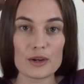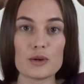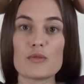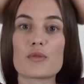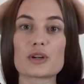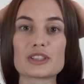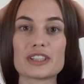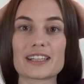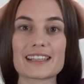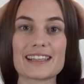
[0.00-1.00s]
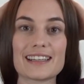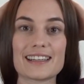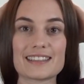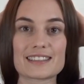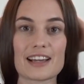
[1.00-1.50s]
Fortunately,
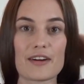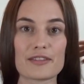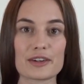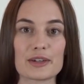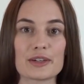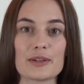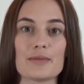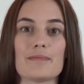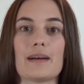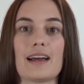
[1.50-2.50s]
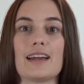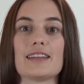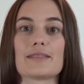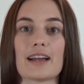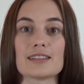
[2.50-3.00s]
it's covered by
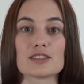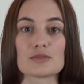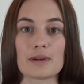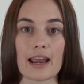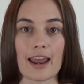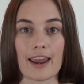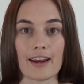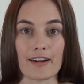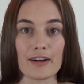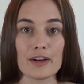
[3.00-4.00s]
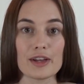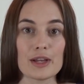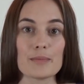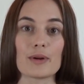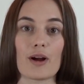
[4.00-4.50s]
the rest of my hair,
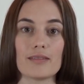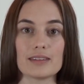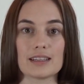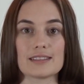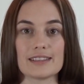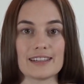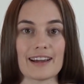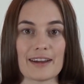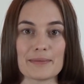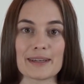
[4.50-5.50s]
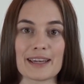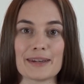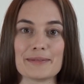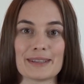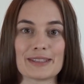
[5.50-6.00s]
but obviously I
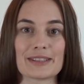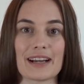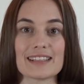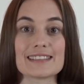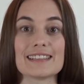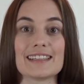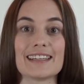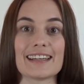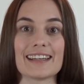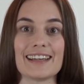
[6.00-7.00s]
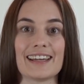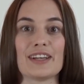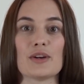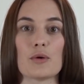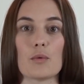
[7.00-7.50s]
became interested
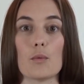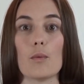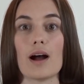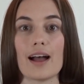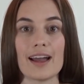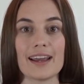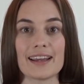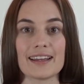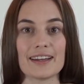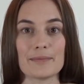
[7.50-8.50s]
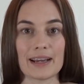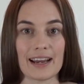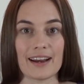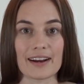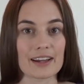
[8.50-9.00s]
in why my
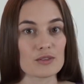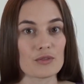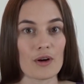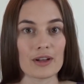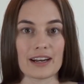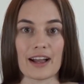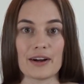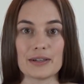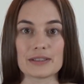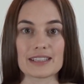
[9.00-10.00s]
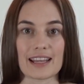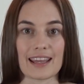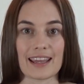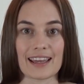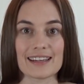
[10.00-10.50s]
hair had fallen out
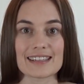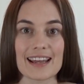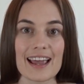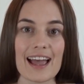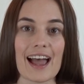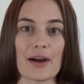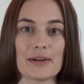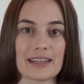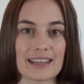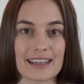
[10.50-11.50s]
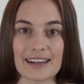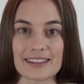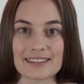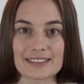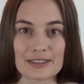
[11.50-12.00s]
and how I could get
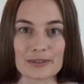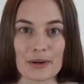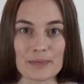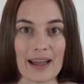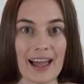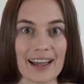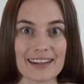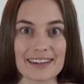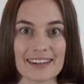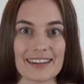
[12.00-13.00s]
it to grow back.